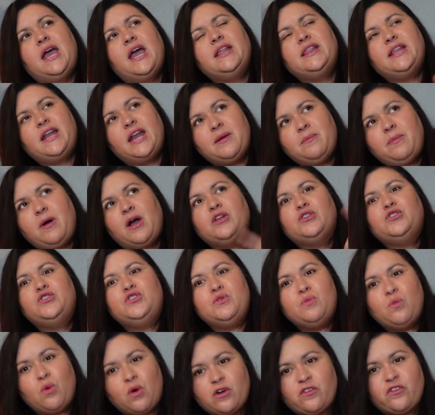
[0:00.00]
and then I bought
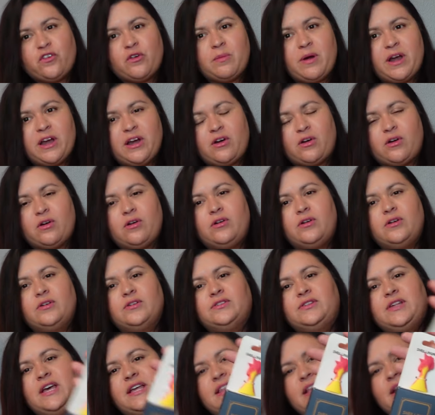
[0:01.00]
two more for my
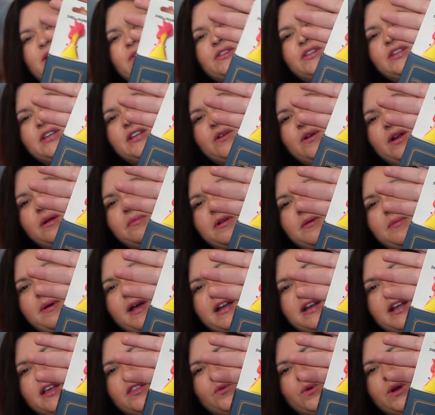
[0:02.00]
girls and then I was like you know I'm gonna
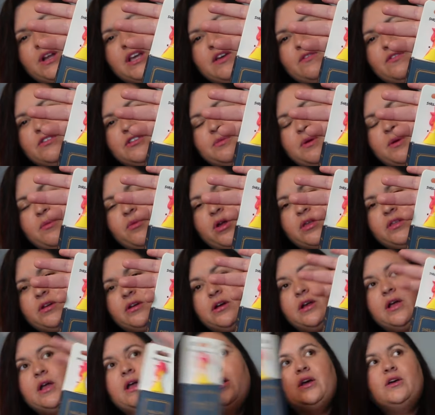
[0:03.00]
buy another one and give it to my
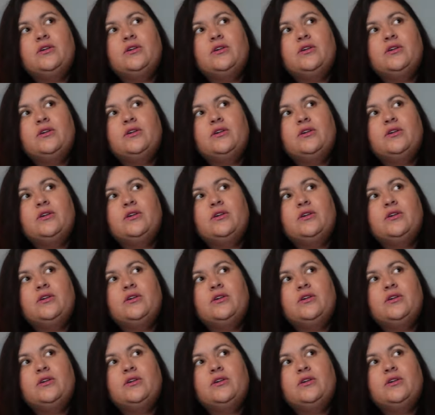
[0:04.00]
brother